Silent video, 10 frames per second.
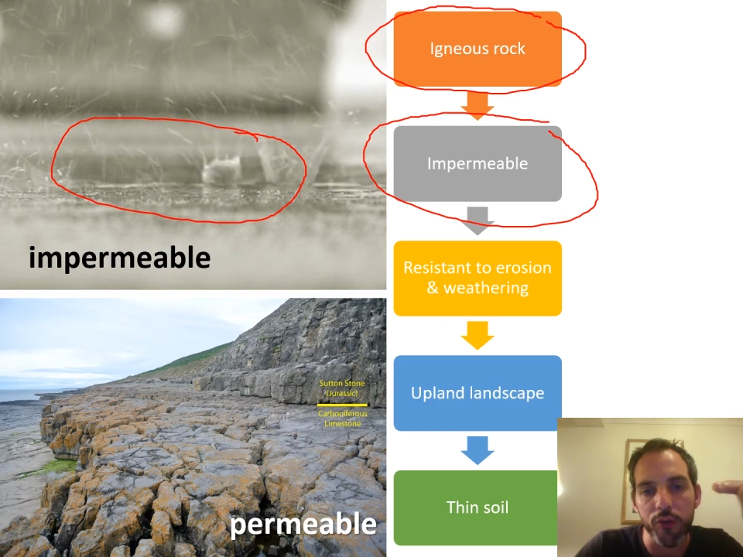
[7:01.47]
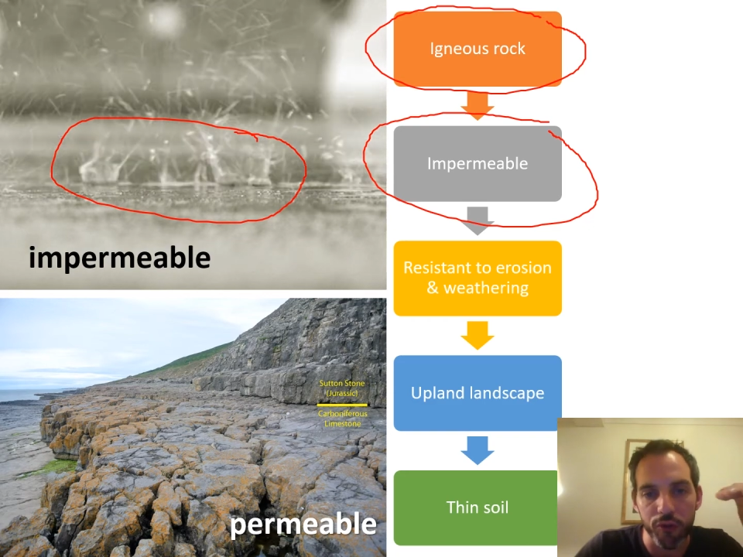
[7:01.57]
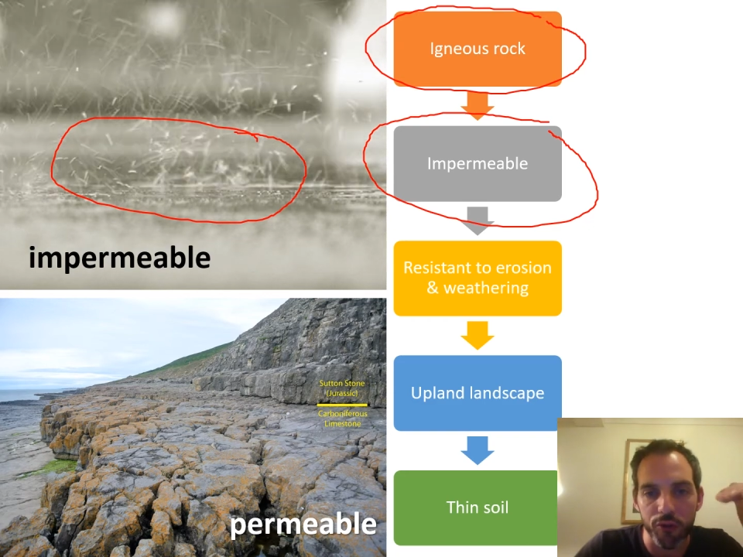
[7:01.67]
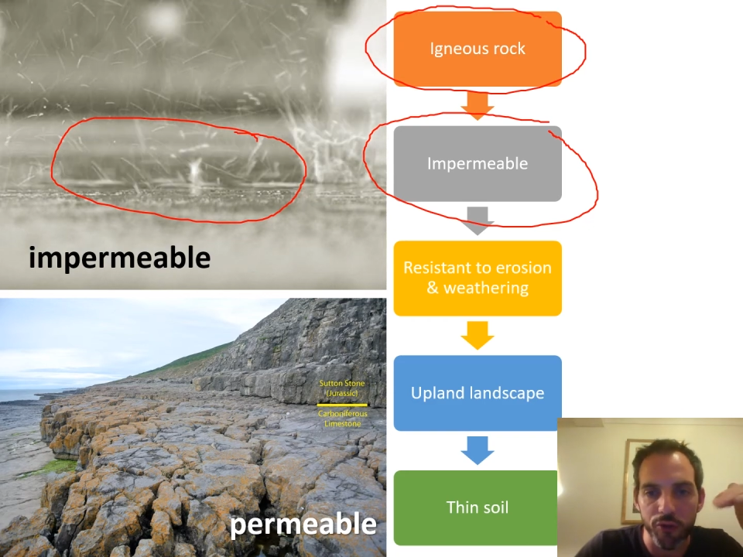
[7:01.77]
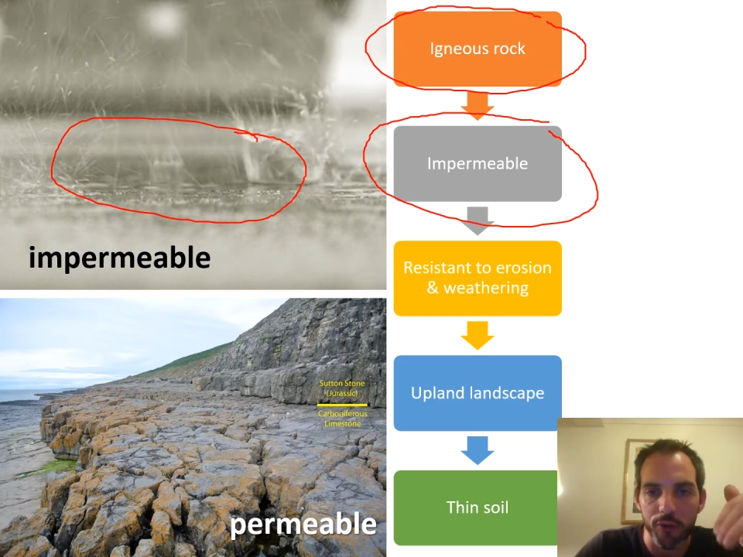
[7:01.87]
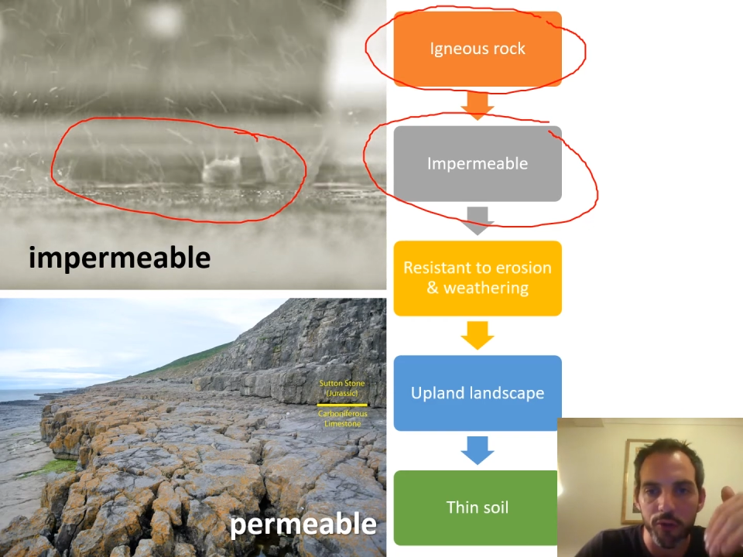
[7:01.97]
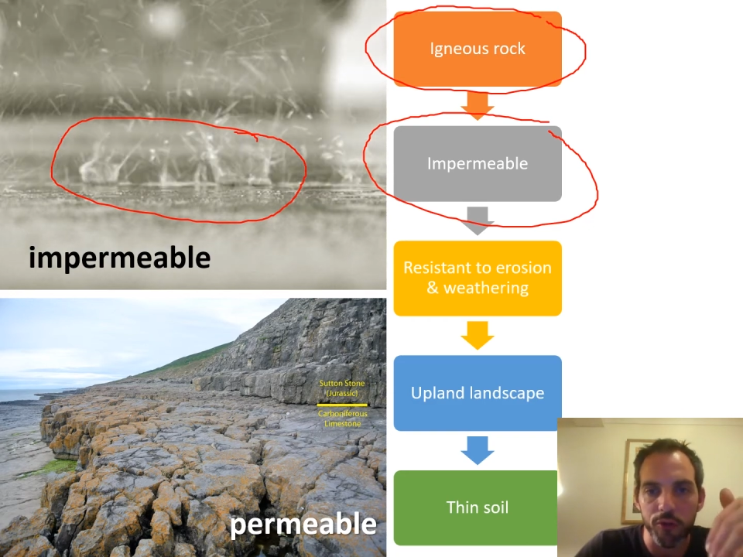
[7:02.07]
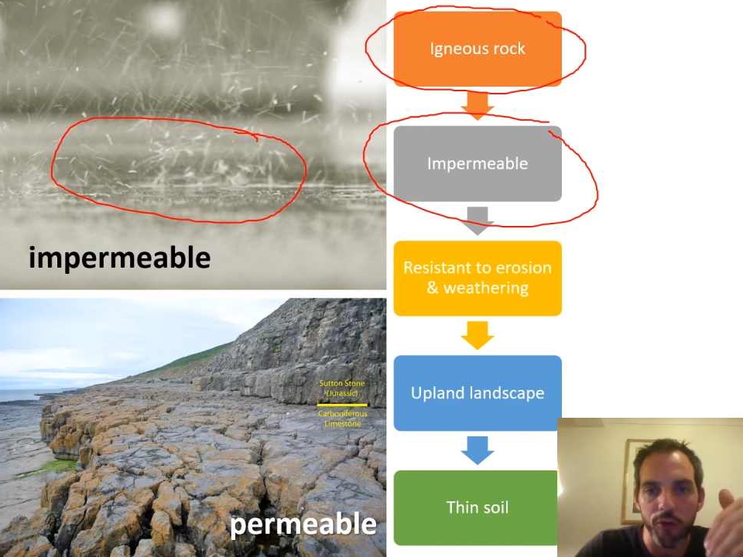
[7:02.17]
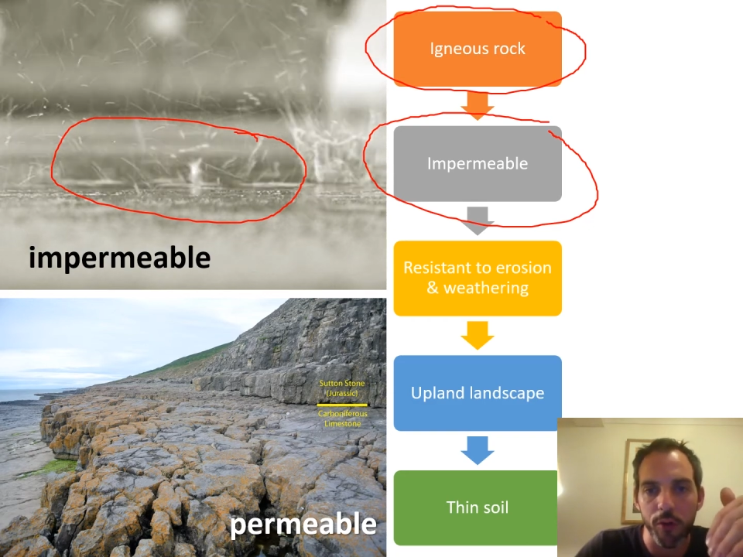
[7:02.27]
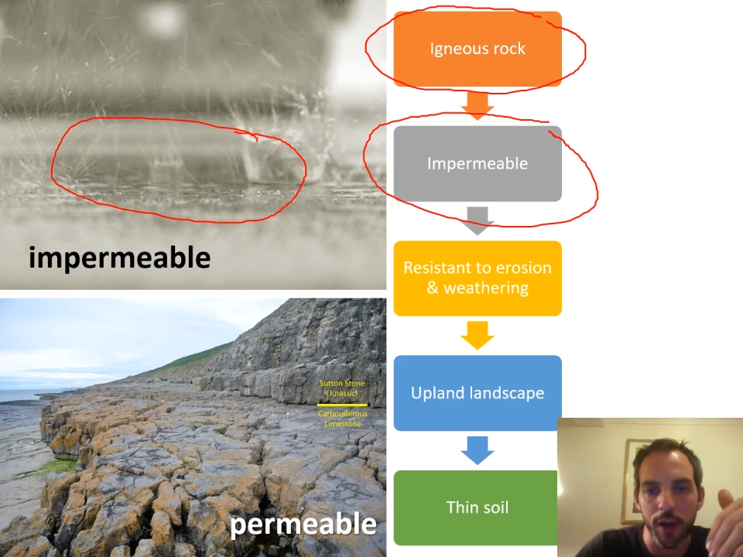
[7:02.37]
just doesn't
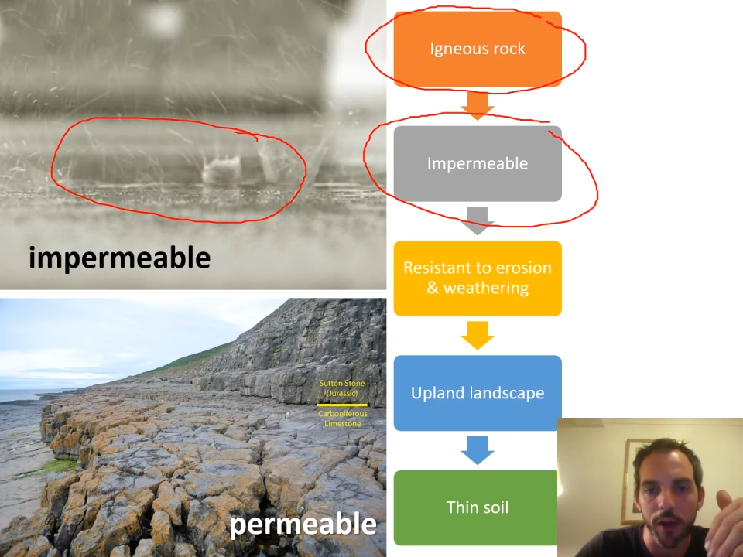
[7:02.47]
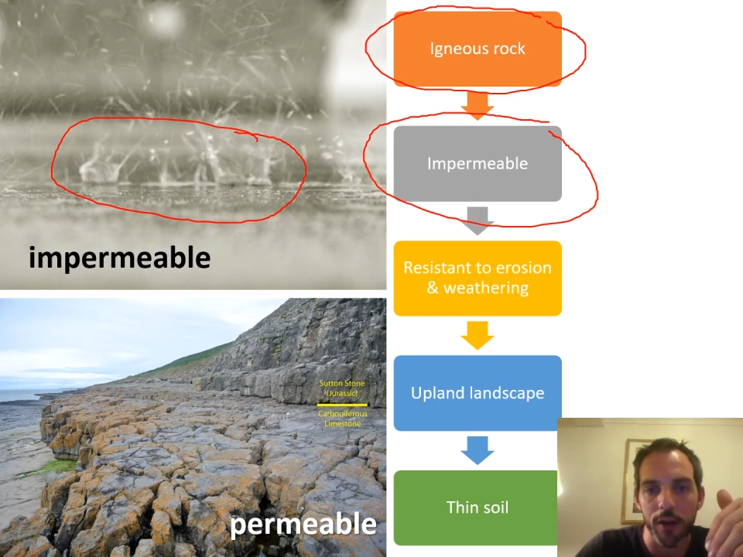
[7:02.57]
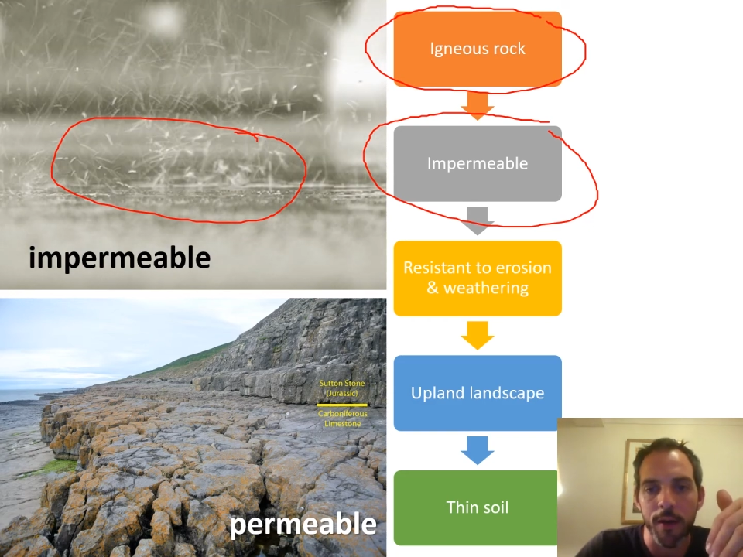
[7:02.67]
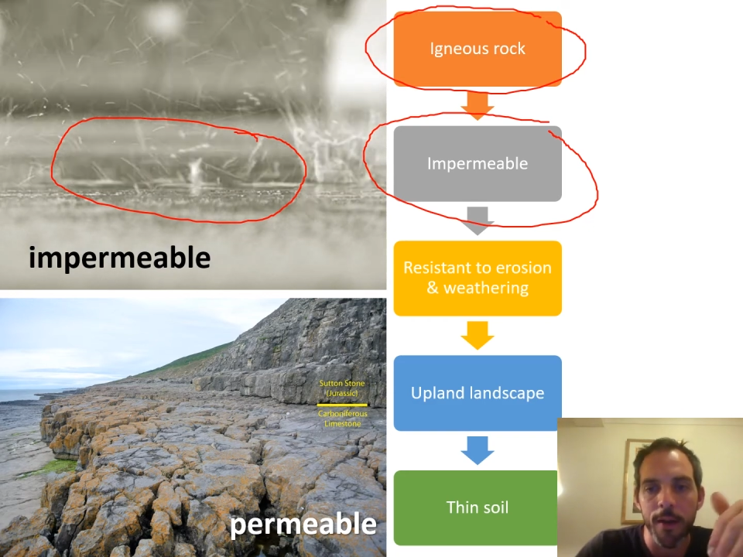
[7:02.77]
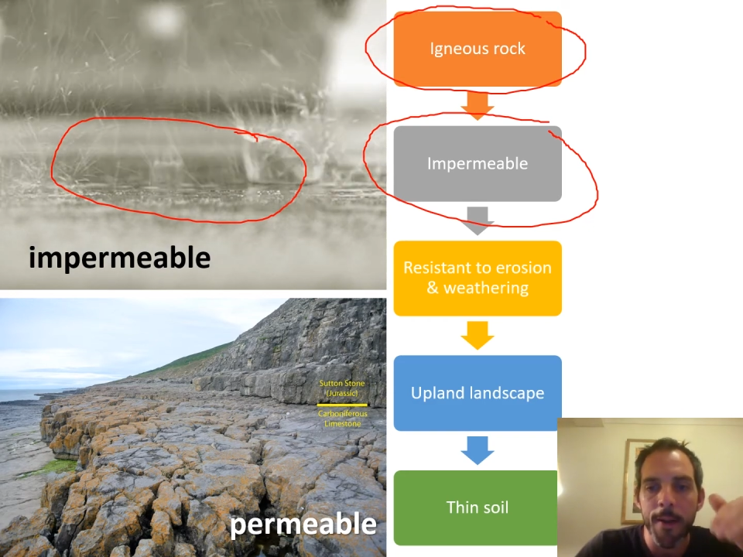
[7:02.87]
soak in.